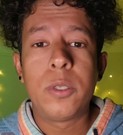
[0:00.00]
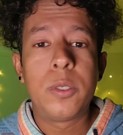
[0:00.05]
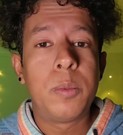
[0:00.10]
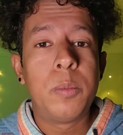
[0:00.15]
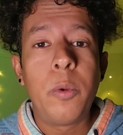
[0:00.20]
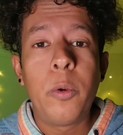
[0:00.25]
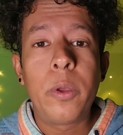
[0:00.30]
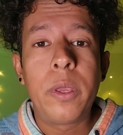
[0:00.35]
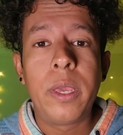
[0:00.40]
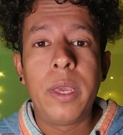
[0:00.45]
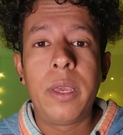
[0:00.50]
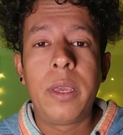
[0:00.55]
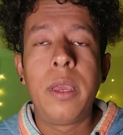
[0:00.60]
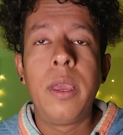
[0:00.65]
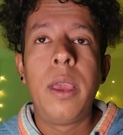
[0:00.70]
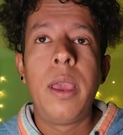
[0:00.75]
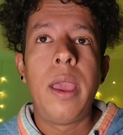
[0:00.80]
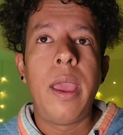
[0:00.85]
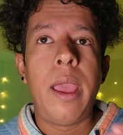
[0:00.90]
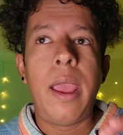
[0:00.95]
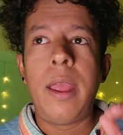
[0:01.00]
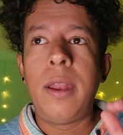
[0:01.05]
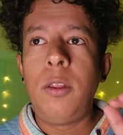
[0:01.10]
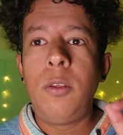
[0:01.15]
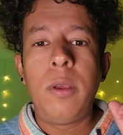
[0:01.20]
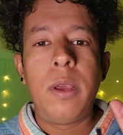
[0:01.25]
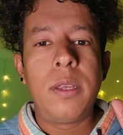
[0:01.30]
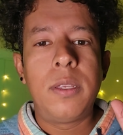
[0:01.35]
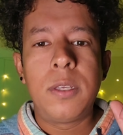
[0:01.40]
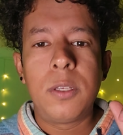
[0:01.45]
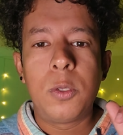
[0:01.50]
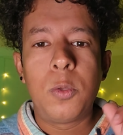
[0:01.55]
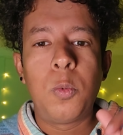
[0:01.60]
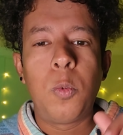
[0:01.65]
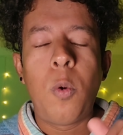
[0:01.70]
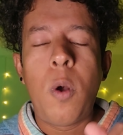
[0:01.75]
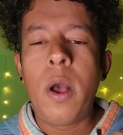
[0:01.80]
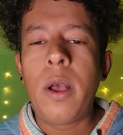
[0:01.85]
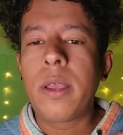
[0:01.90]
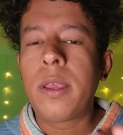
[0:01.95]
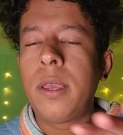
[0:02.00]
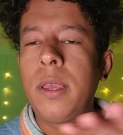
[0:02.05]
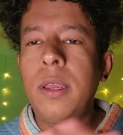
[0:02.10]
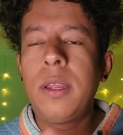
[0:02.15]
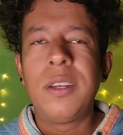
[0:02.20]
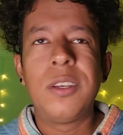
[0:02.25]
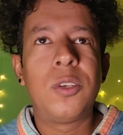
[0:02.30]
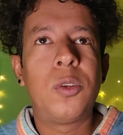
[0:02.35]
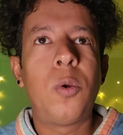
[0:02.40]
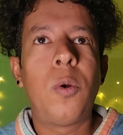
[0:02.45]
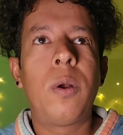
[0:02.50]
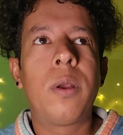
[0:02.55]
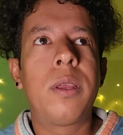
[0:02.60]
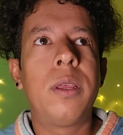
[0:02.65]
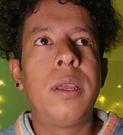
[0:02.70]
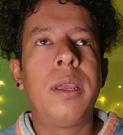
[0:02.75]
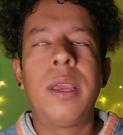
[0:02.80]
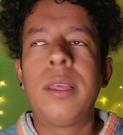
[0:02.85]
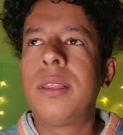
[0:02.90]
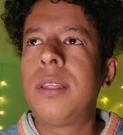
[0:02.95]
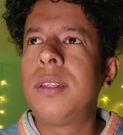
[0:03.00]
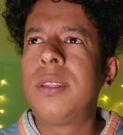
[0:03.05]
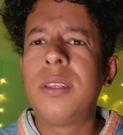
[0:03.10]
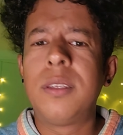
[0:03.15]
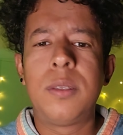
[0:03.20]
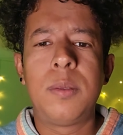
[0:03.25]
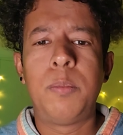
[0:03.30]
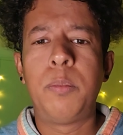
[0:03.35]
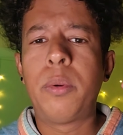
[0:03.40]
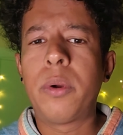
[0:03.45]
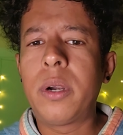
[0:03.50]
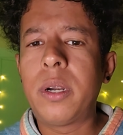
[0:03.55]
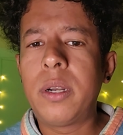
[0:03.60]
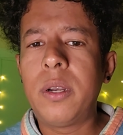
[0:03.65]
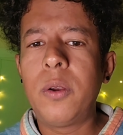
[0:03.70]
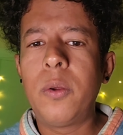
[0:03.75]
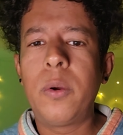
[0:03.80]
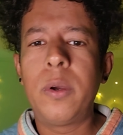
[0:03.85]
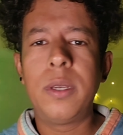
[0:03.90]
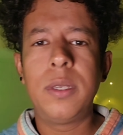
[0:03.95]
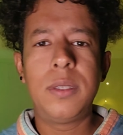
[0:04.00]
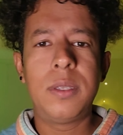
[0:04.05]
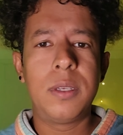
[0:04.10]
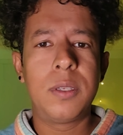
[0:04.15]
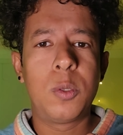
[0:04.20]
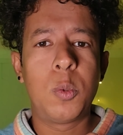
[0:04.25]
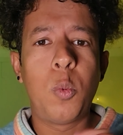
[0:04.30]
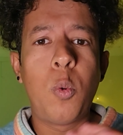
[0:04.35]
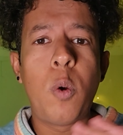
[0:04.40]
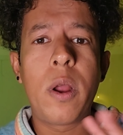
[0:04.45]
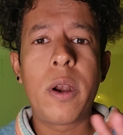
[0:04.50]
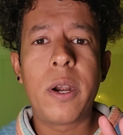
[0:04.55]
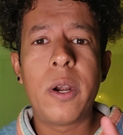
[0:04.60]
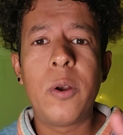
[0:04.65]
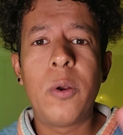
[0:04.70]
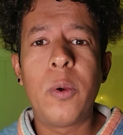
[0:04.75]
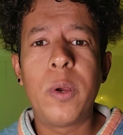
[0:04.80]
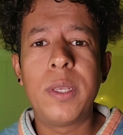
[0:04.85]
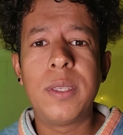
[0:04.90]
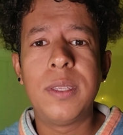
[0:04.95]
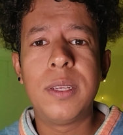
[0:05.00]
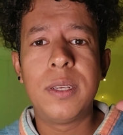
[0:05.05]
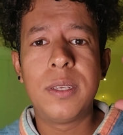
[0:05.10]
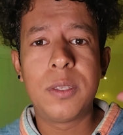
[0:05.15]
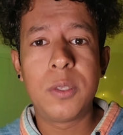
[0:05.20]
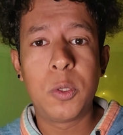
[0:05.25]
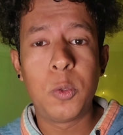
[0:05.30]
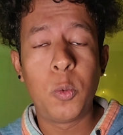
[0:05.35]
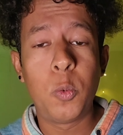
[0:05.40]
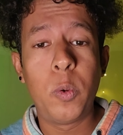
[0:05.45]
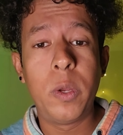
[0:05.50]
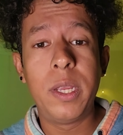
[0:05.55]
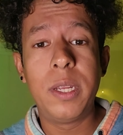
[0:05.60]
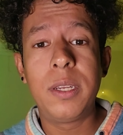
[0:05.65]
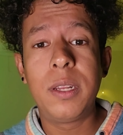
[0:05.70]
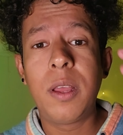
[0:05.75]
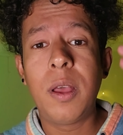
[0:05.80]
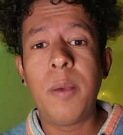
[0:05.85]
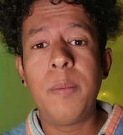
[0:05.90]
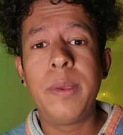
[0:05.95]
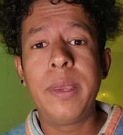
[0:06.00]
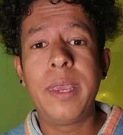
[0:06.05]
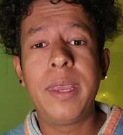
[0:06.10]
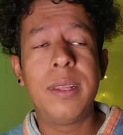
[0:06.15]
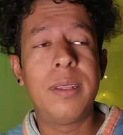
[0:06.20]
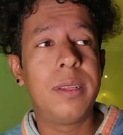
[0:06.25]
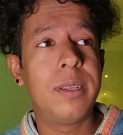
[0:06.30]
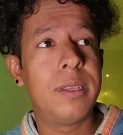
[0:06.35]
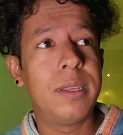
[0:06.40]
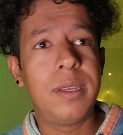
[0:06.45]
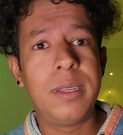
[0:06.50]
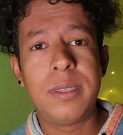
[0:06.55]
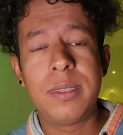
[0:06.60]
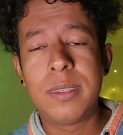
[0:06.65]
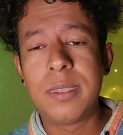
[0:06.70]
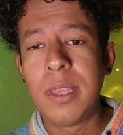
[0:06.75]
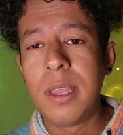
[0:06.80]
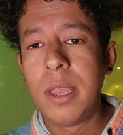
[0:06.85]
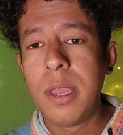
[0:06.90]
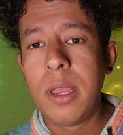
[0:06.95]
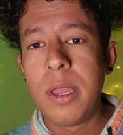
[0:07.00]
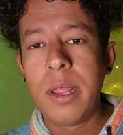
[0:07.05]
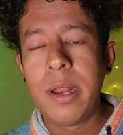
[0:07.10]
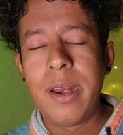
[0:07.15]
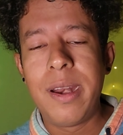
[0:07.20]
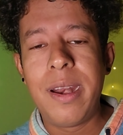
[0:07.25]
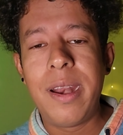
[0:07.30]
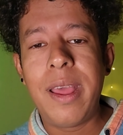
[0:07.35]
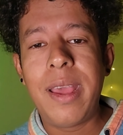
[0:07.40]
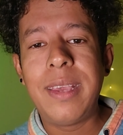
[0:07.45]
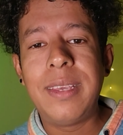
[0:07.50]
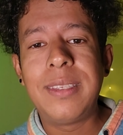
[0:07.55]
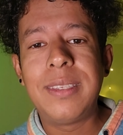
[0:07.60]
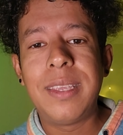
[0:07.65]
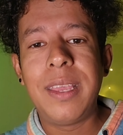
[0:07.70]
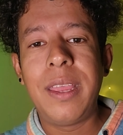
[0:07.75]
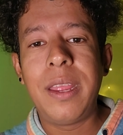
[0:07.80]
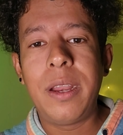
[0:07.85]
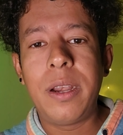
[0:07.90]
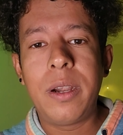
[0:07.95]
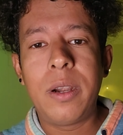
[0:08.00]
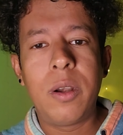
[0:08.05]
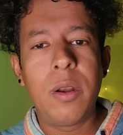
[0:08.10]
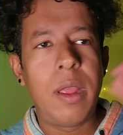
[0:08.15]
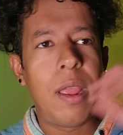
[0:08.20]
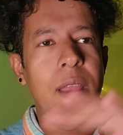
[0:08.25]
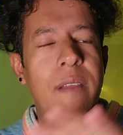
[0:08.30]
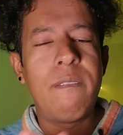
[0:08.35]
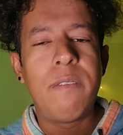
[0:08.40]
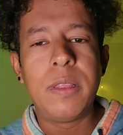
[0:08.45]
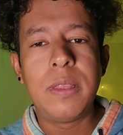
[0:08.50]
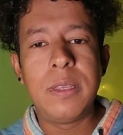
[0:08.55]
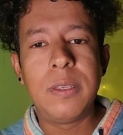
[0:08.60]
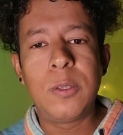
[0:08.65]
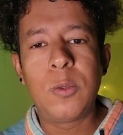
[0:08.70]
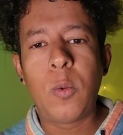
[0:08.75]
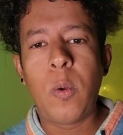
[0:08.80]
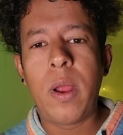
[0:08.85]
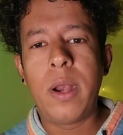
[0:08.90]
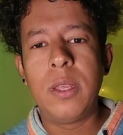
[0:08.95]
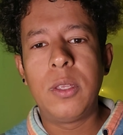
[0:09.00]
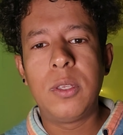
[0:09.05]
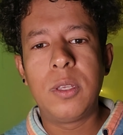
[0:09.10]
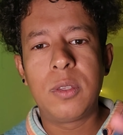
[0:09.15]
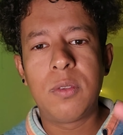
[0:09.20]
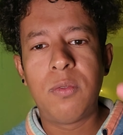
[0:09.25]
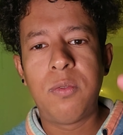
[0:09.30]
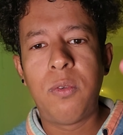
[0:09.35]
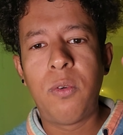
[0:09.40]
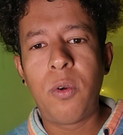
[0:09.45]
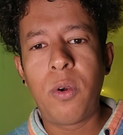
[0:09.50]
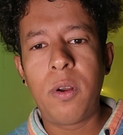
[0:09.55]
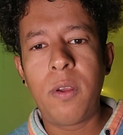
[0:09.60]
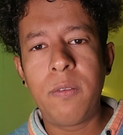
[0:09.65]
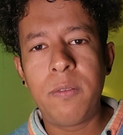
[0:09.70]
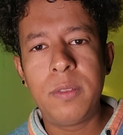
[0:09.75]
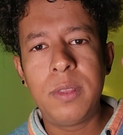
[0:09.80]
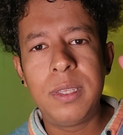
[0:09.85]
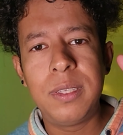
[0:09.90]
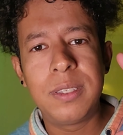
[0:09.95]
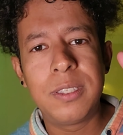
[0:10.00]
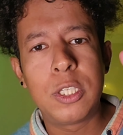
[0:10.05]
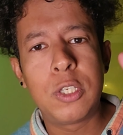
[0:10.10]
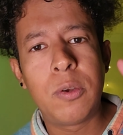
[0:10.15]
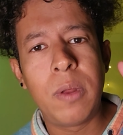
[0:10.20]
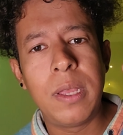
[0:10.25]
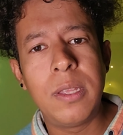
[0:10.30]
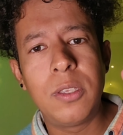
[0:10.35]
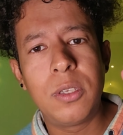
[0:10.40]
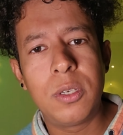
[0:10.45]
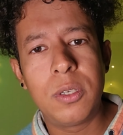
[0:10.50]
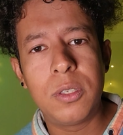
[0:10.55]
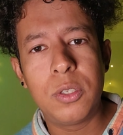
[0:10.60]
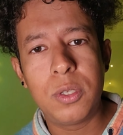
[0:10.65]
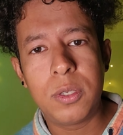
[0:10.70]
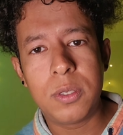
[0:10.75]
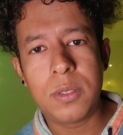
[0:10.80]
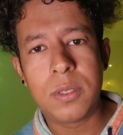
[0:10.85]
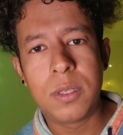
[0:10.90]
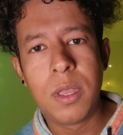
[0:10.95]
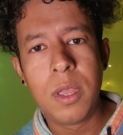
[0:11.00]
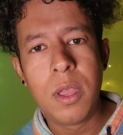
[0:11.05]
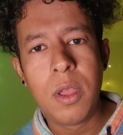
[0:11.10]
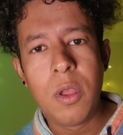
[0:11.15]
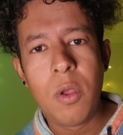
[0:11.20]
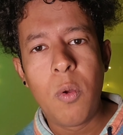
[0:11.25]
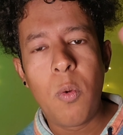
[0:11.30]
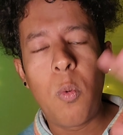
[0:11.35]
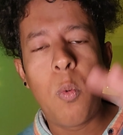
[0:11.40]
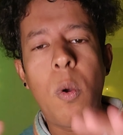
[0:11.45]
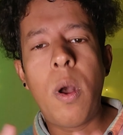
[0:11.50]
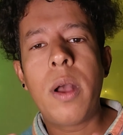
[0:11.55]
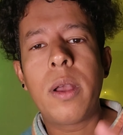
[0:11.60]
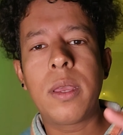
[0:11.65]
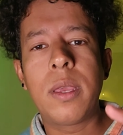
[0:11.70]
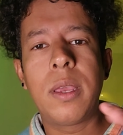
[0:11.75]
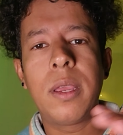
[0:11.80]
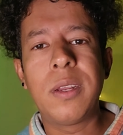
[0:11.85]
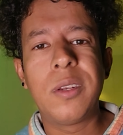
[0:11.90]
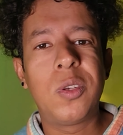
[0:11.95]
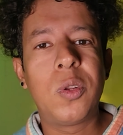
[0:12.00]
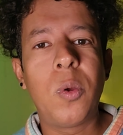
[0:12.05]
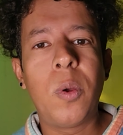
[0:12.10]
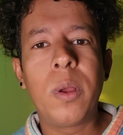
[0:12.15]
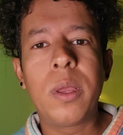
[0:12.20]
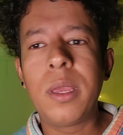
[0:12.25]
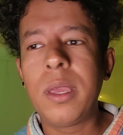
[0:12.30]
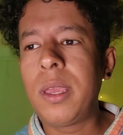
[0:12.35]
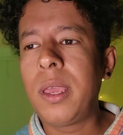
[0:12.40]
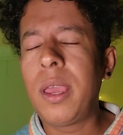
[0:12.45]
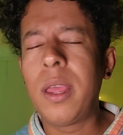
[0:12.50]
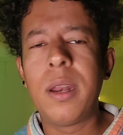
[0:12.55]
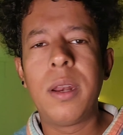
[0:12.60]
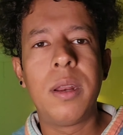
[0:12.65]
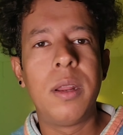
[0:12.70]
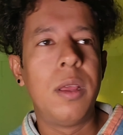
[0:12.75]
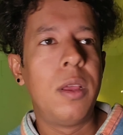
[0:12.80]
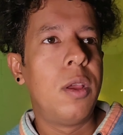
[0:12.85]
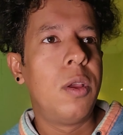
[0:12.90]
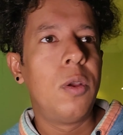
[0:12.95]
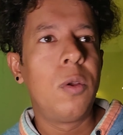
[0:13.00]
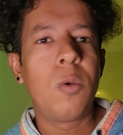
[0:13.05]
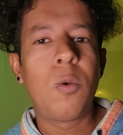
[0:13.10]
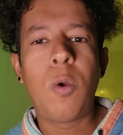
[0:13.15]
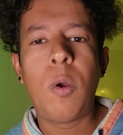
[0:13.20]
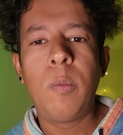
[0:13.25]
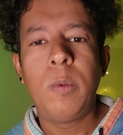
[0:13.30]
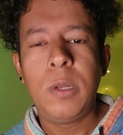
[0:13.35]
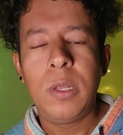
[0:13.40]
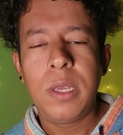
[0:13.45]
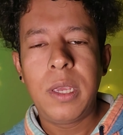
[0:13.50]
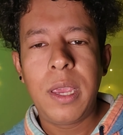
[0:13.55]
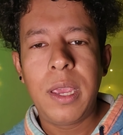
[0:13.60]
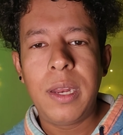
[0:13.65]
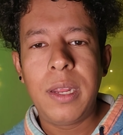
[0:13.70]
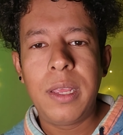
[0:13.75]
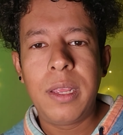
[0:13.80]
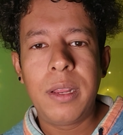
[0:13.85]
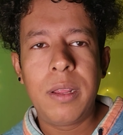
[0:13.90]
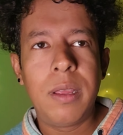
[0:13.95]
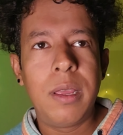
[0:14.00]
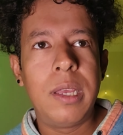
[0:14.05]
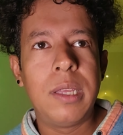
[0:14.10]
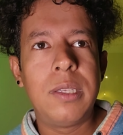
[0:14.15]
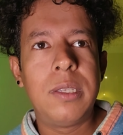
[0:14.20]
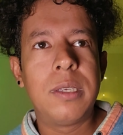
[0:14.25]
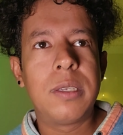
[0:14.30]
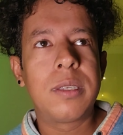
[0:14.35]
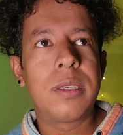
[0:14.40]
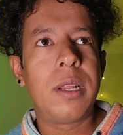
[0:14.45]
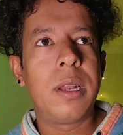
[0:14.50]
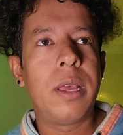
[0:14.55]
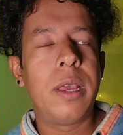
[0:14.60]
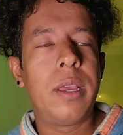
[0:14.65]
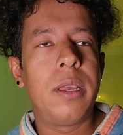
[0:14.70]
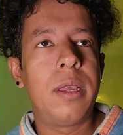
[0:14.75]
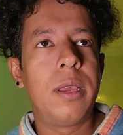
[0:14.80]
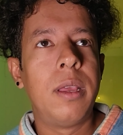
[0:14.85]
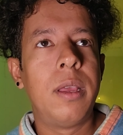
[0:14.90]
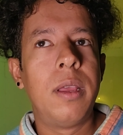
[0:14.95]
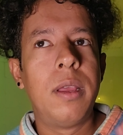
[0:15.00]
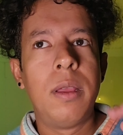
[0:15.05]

smoking, and you guys just walking, talking, and then there's a bird noise, there's water noise, there's wind coming in, it's nice air, everything's quiet. It's just four of these strangers just walking and talking and communicating. It's just like